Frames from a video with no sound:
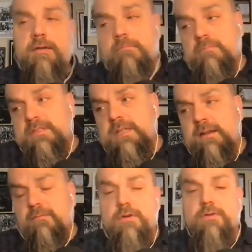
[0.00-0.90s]
and it's
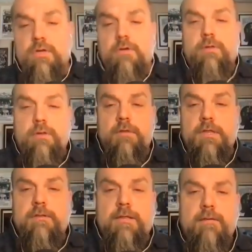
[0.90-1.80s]
not even a joke when you
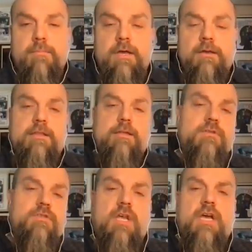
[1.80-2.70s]
really think about it, that
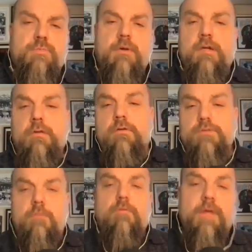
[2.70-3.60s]
the slosh bucket
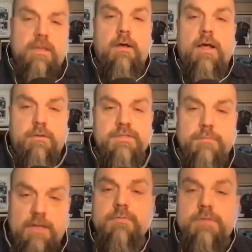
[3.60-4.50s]
goes over mental health
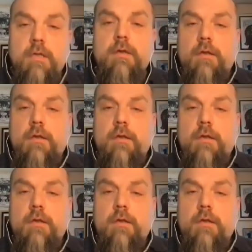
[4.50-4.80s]
sometimes.